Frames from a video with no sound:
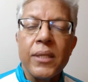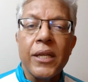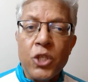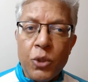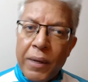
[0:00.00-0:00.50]

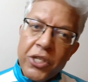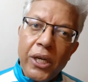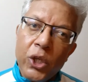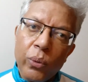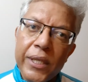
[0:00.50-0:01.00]
and
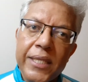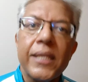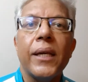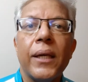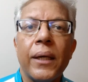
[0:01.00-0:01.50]
especially towards
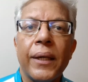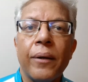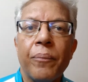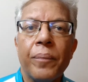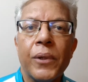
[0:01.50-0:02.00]
the